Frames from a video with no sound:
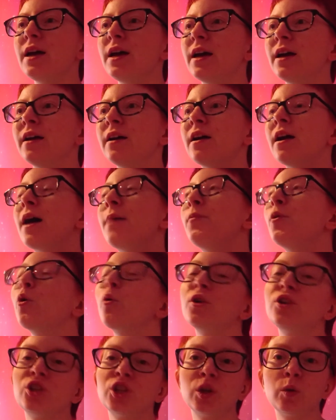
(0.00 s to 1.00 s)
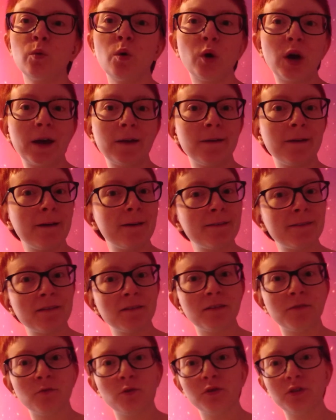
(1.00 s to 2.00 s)
I'm not quite sure what kind it is yet.
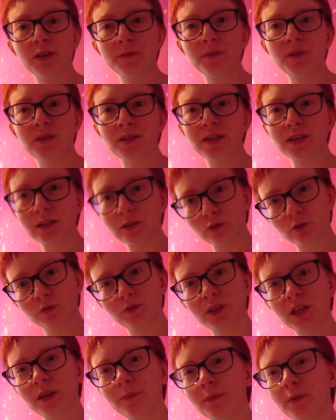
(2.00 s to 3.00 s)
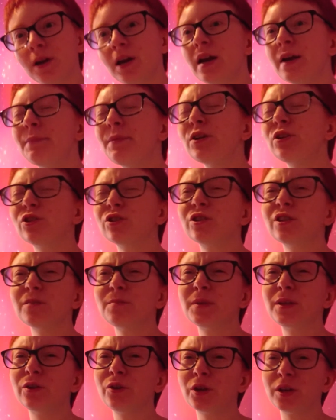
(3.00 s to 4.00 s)
They've not sent me the details of it yet, but be sure to
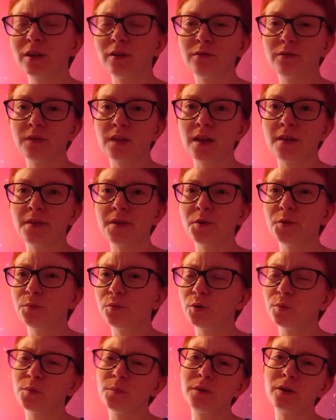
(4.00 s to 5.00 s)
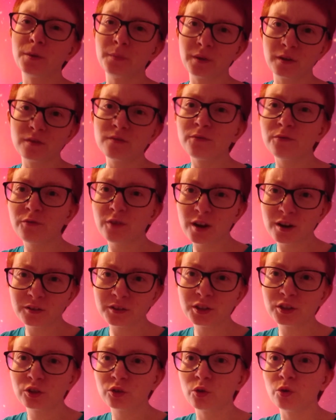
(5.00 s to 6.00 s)
be looking out for that. That will probably be coming out
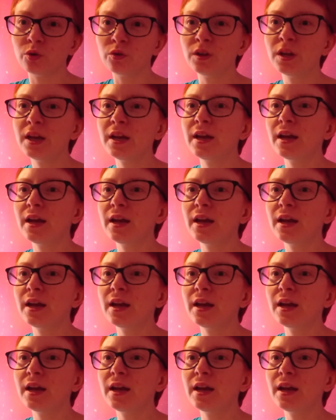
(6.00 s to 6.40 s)
fairly soon.